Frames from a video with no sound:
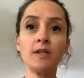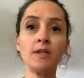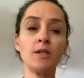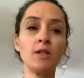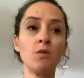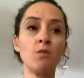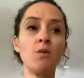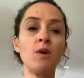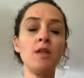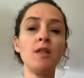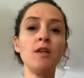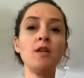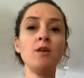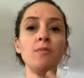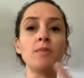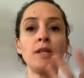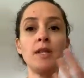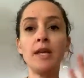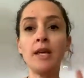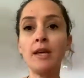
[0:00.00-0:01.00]
So whether you
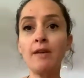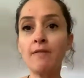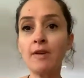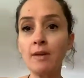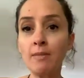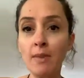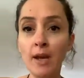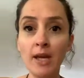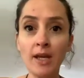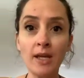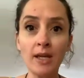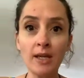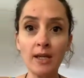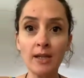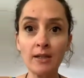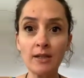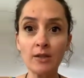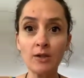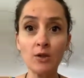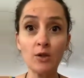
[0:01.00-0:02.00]
believe in
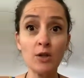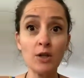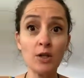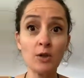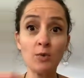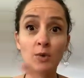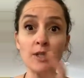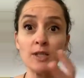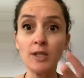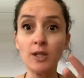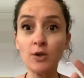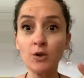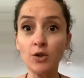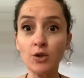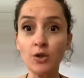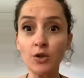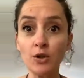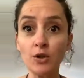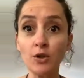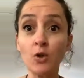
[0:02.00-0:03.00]
making New Year's
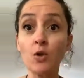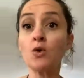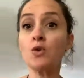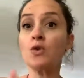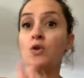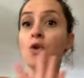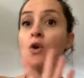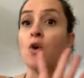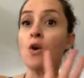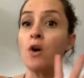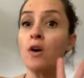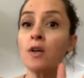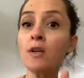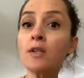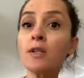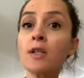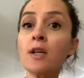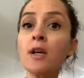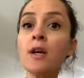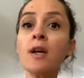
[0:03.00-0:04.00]
resolutions or
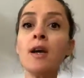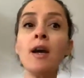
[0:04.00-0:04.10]
not,